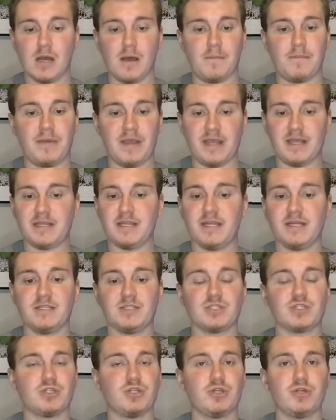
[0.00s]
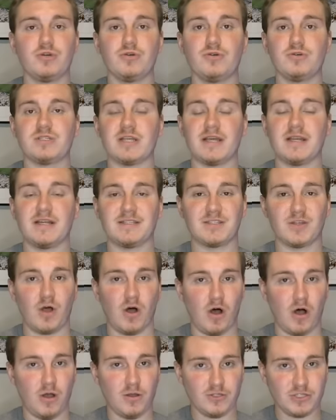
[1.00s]
opinions, news, and it's
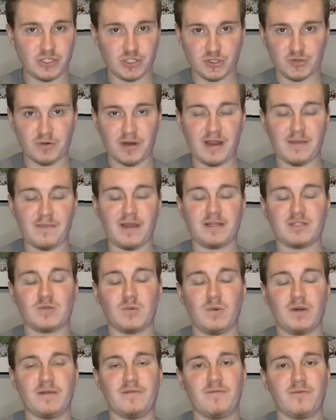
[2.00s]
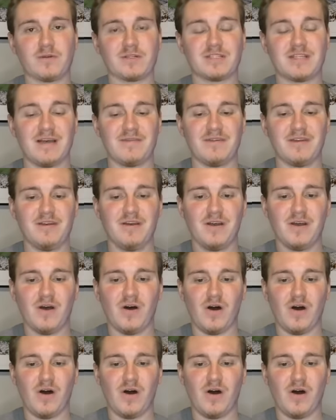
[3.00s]
all streaming 24/7